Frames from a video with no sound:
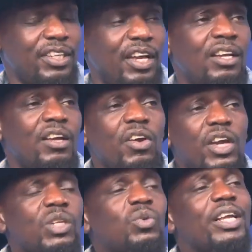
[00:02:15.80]

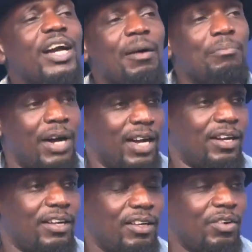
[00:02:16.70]
It will come
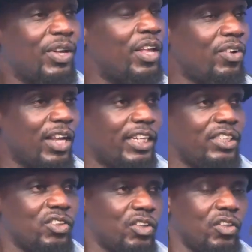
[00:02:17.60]
back, whether you like
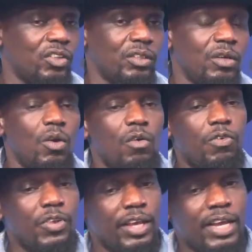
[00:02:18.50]
it or not.
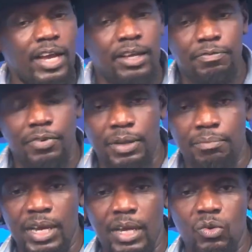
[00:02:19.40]
For the guy, for the
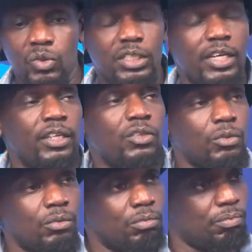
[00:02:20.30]
men who are trying
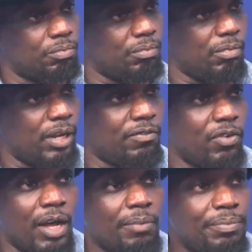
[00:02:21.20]
to
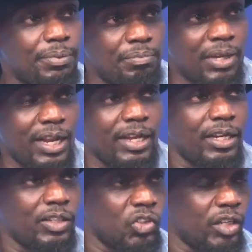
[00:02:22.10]
level up, be
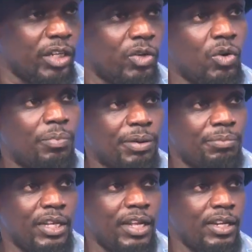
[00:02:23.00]
like, join the group and
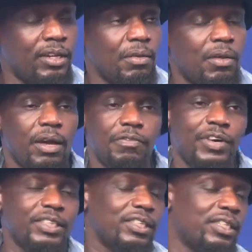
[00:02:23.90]
be that,
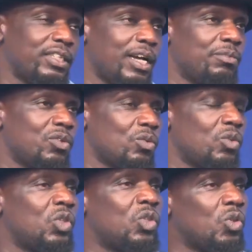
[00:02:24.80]
first it comes to,
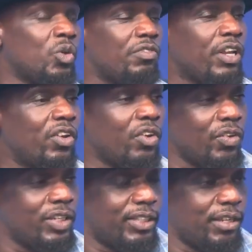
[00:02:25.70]
do you even know
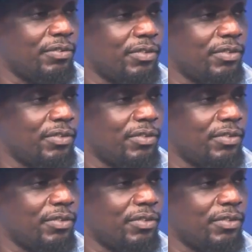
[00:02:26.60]
yourself?